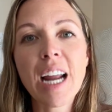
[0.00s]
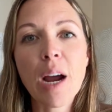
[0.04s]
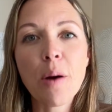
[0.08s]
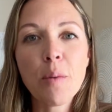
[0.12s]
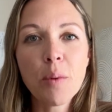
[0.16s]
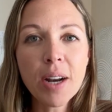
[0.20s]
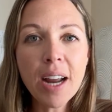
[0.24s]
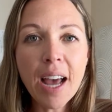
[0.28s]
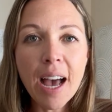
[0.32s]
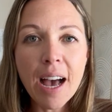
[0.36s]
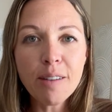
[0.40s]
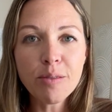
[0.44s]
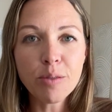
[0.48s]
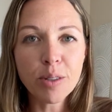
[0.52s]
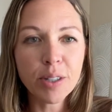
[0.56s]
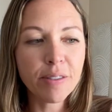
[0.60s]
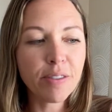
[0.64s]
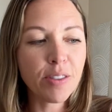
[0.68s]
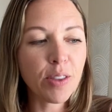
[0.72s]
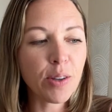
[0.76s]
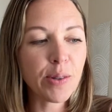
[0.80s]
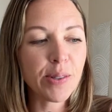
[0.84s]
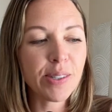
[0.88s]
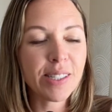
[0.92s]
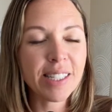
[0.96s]
I want to have one of
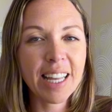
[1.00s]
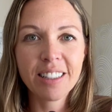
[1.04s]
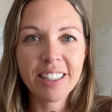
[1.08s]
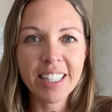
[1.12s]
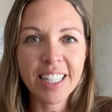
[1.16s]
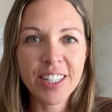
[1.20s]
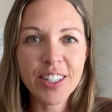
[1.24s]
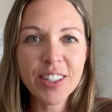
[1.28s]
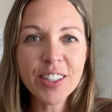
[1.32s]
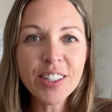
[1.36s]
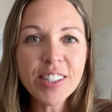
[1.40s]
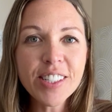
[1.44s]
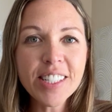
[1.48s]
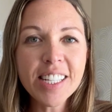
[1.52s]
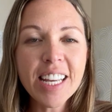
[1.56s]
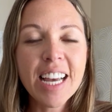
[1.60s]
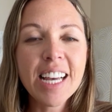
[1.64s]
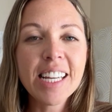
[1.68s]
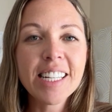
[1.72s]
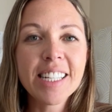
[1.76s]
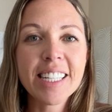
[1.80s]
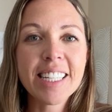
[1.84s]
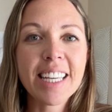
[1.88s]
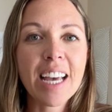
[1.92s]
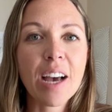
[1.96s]
those clickers
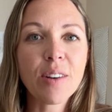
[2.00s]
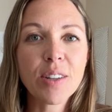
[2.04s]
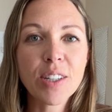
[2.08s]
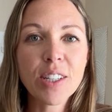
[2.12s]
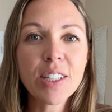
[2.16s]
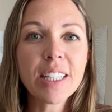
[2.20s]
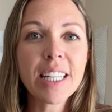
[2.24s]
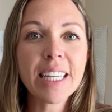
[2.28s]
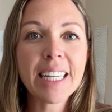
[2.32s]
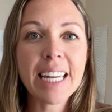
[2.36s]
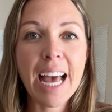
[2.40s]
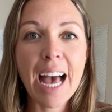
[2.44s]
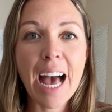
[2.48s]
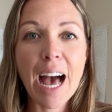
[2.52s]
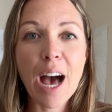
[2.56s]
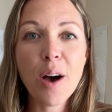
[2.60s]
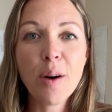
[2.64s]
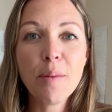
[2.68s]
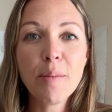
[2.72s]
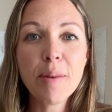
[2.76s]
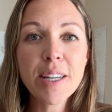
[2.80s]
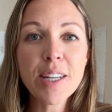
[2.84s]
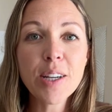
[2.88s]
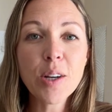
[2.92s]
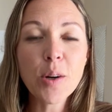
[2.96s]
to calculate how
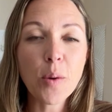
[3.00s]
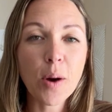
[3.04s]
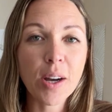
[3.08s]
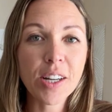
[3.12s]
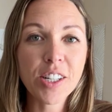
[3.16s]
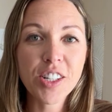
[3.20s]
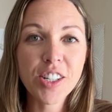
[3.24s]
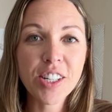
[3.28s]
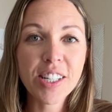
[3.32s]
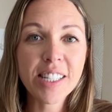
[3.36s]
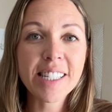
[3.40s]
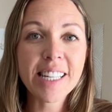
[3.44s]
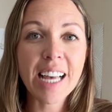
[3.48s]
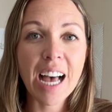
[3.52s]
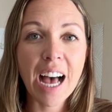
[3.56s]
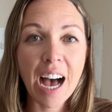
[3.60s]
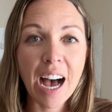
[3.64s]
many questions